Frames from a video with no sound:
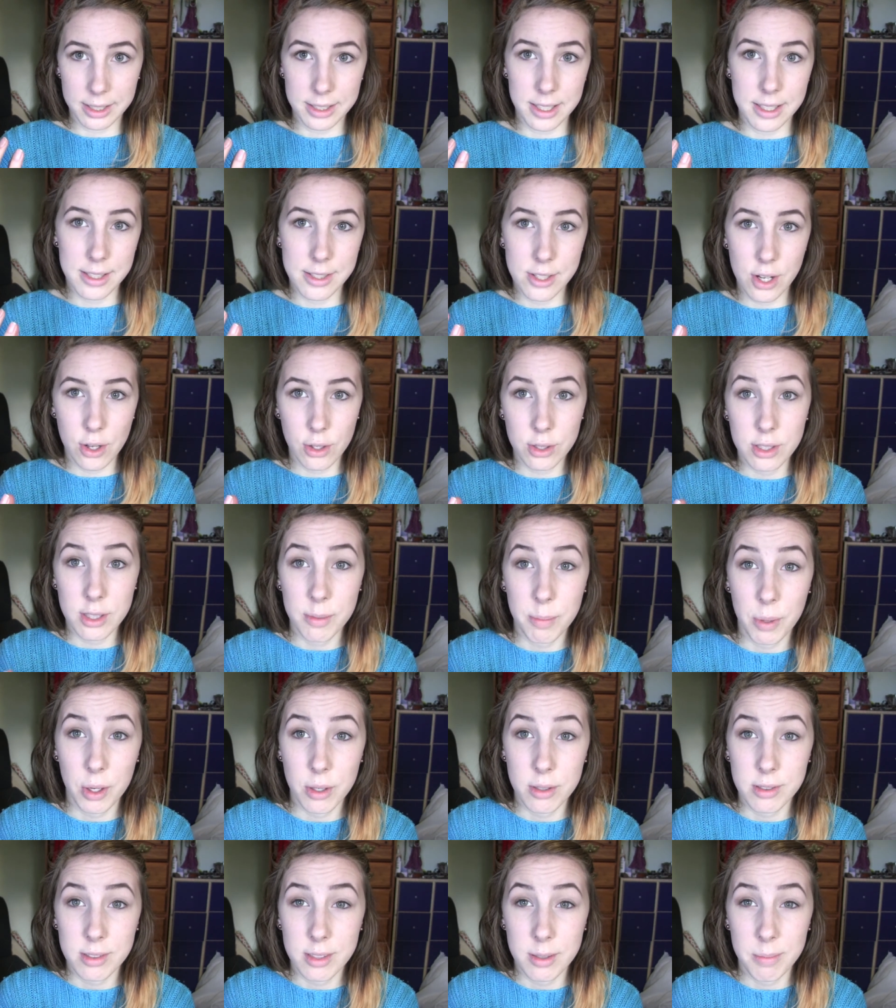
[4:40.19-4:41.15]
It's not
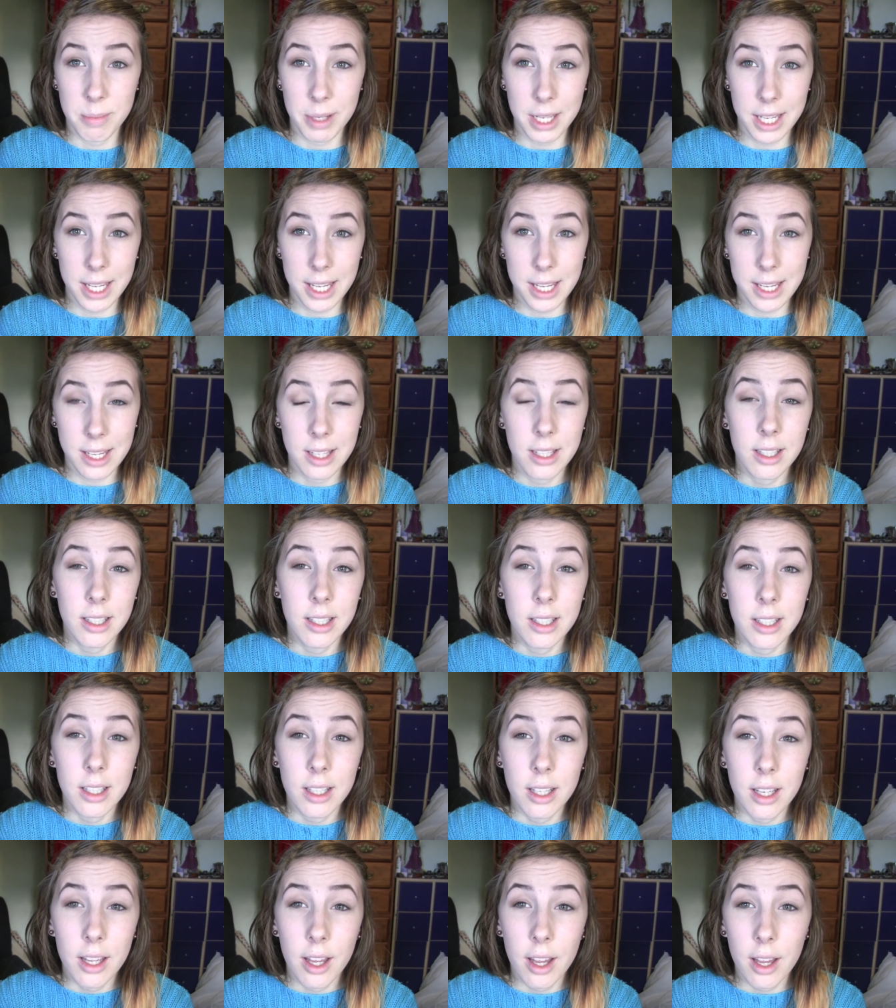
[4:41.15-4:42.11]
supposed to be
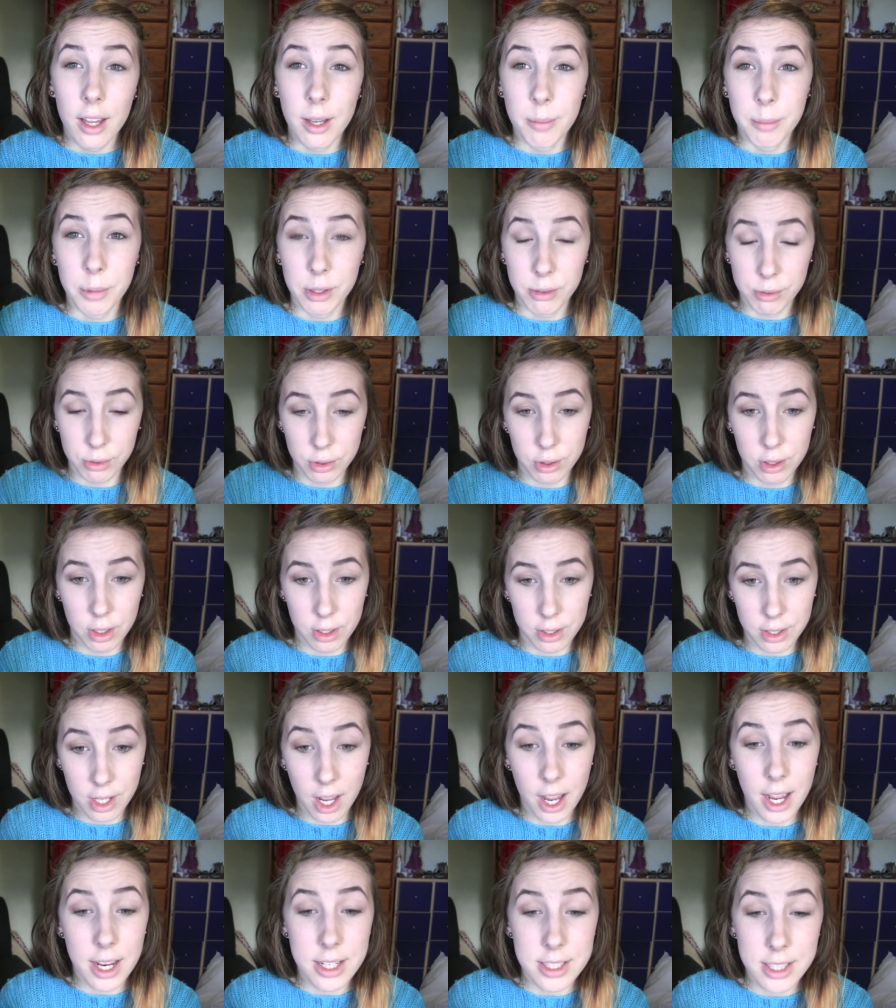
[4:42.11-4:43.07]
a full-on
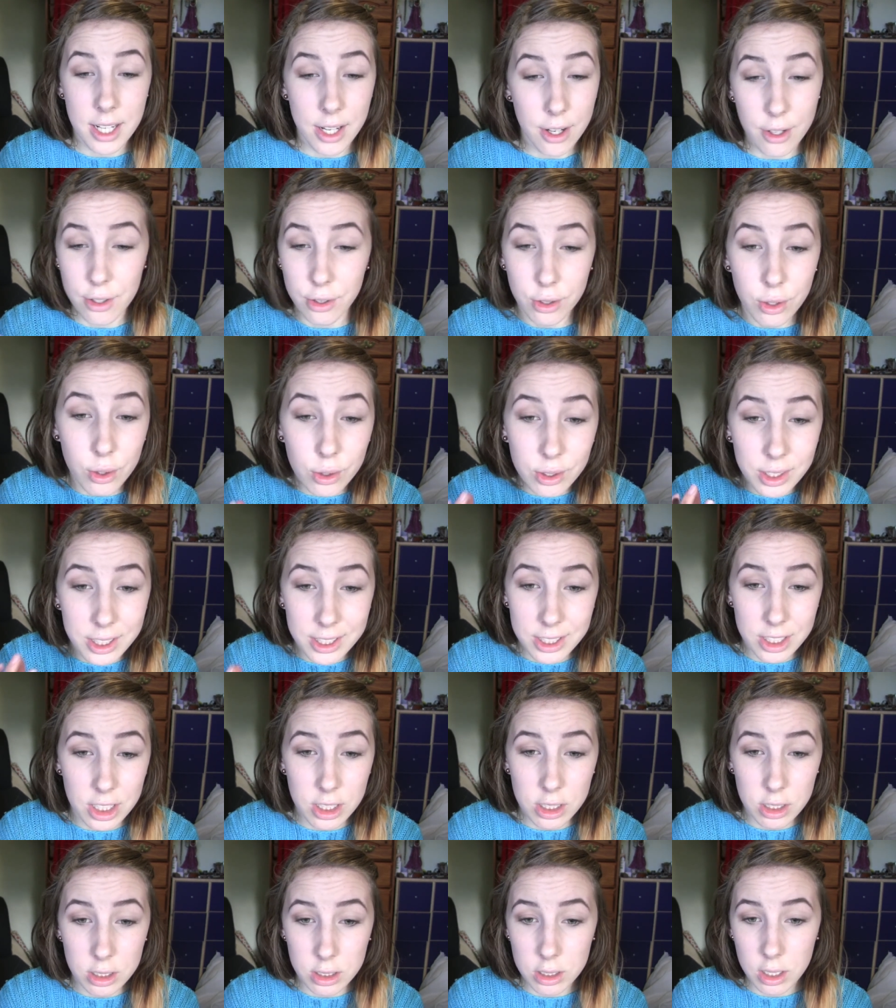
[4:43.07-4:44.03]
eyeshadow look, it
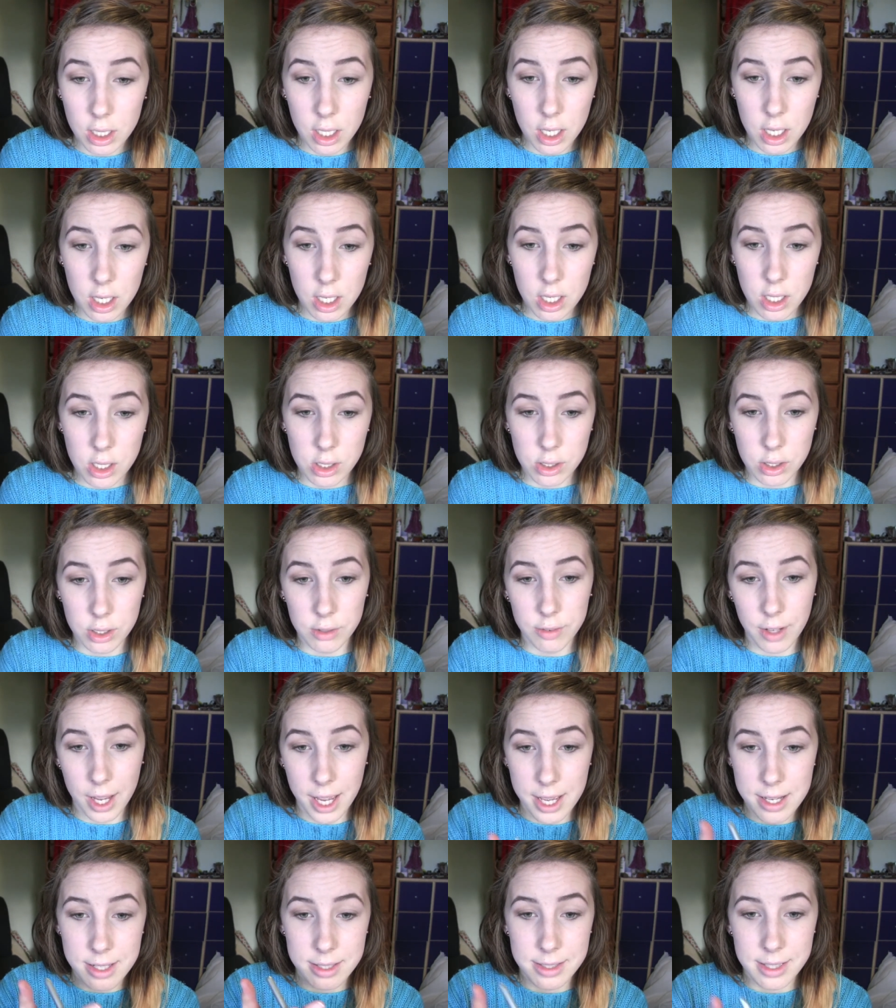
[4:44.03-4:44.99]
just sort of
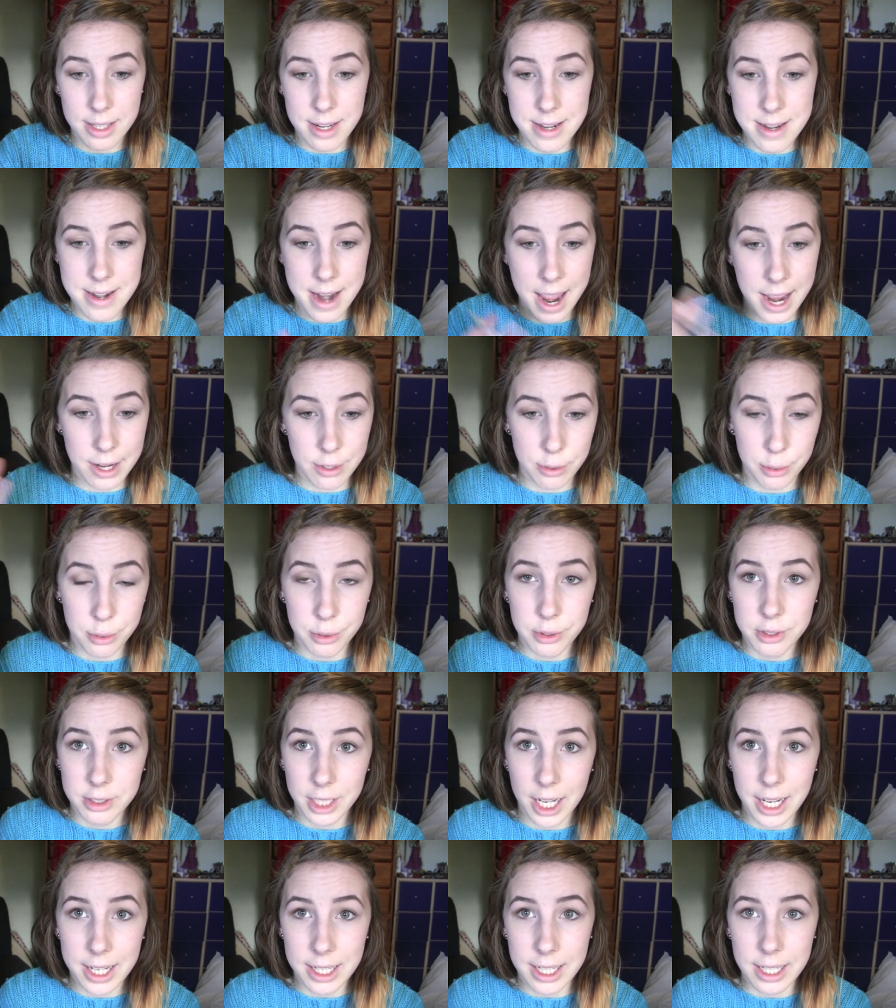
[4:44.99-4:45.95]
adds a natural
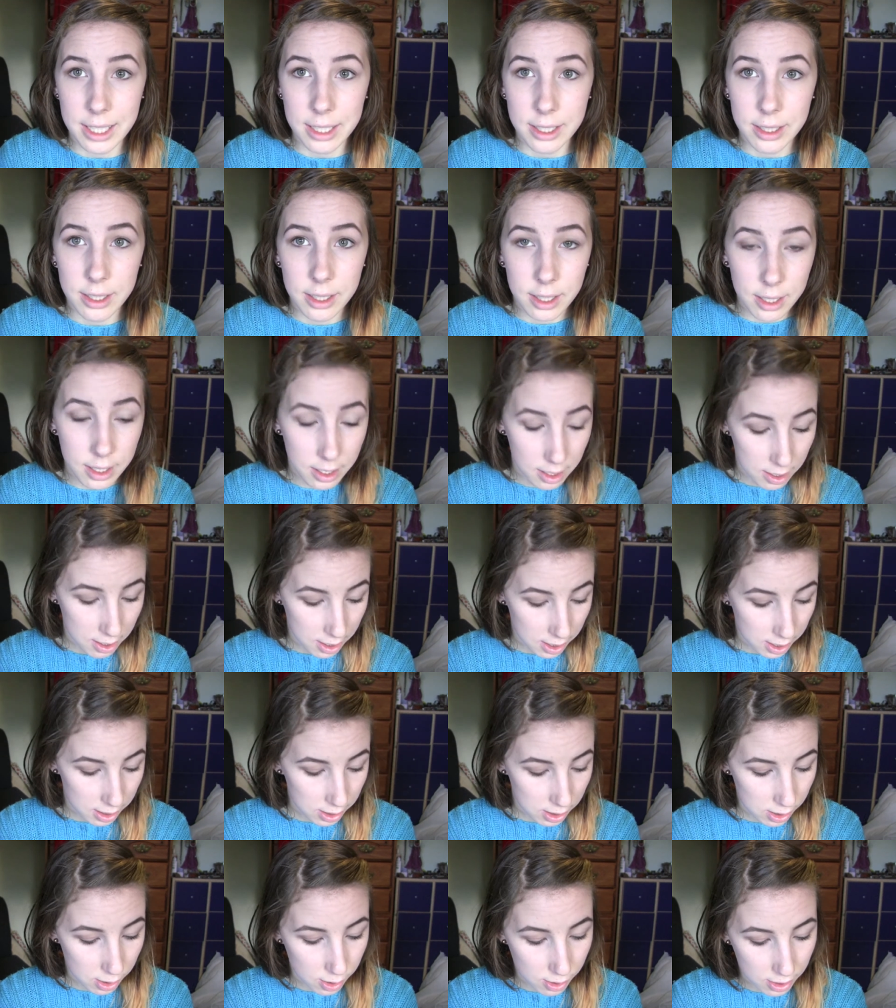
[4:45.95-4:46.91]
shading
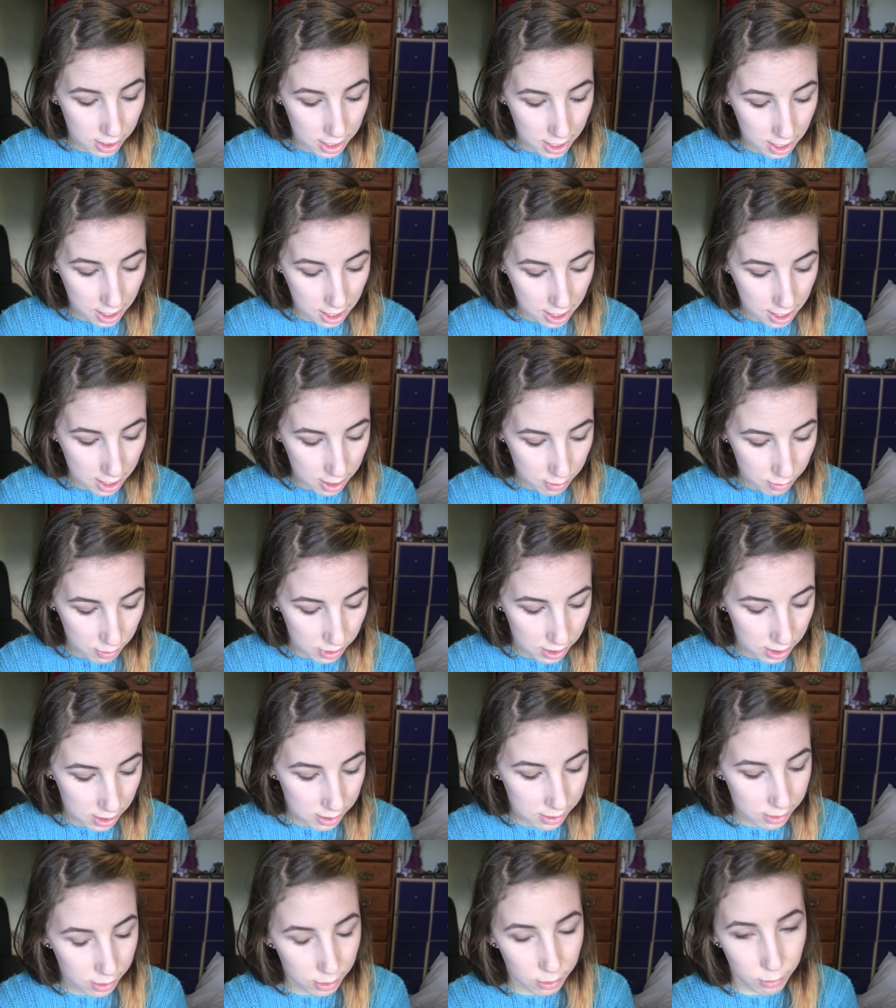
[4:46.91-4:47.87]
to the eye, which
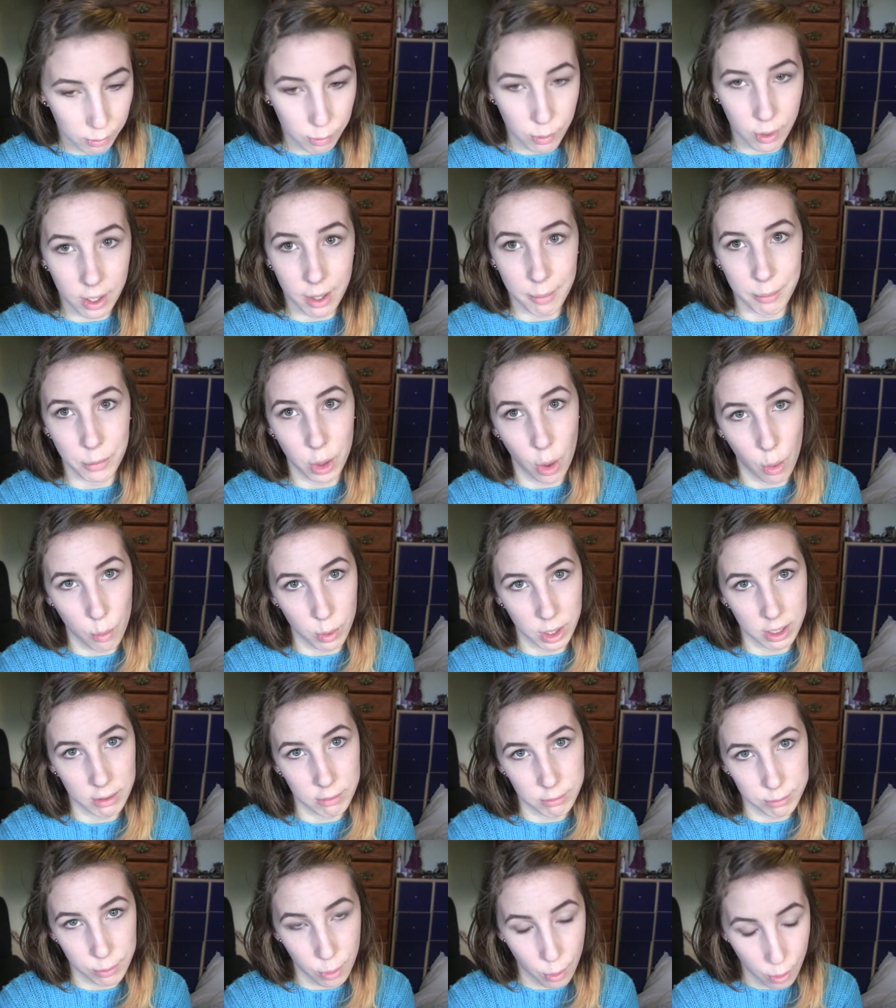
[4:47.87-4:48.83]
is sort of what I'm going
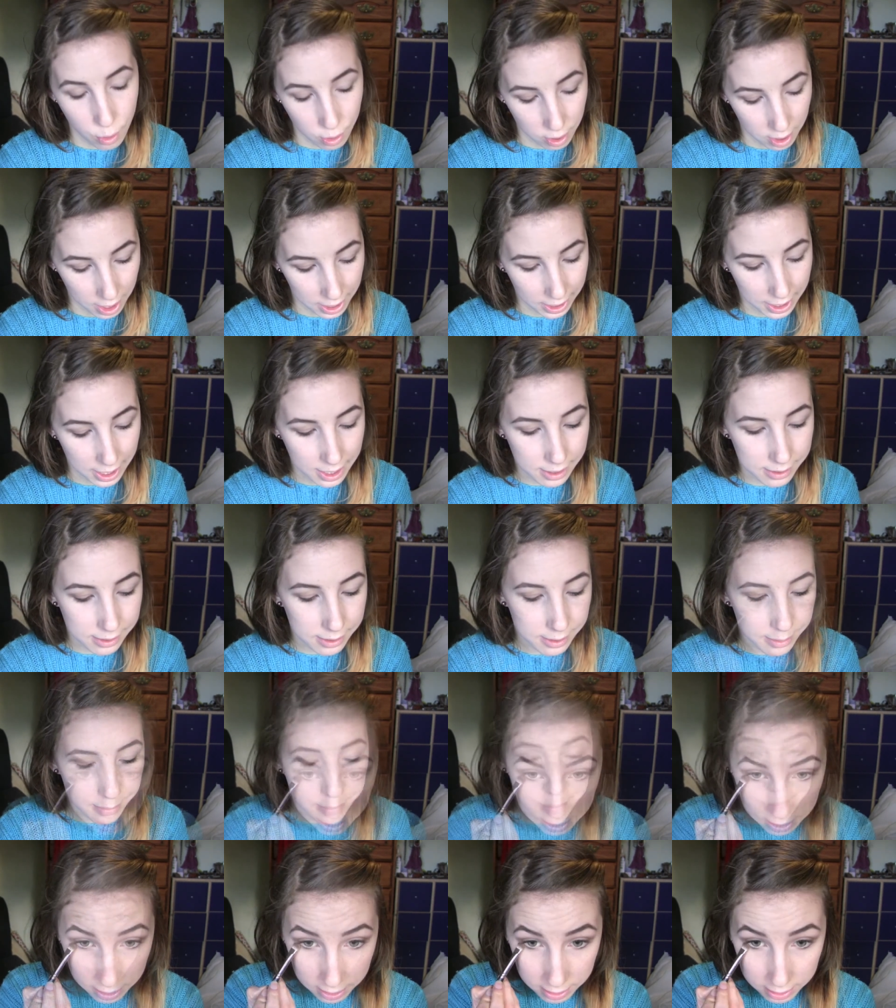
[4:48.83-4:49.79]
for, I guess.
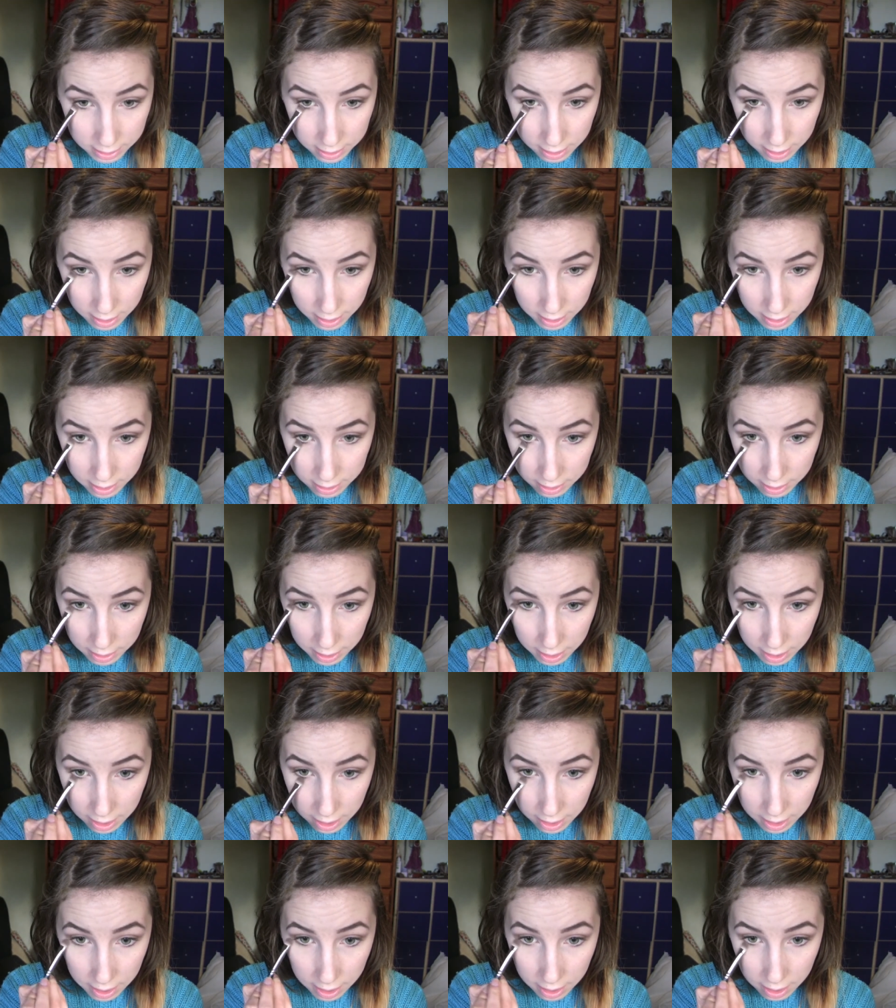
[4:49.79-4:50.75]
Just under
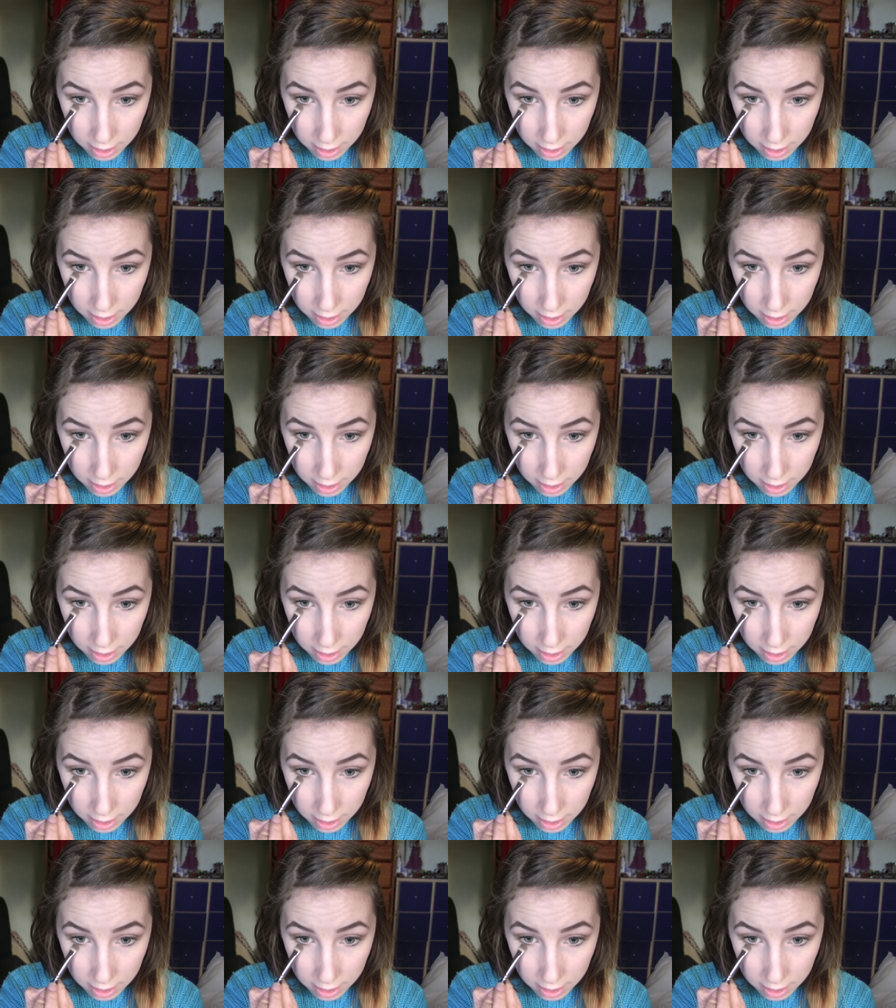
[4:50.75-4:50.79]
the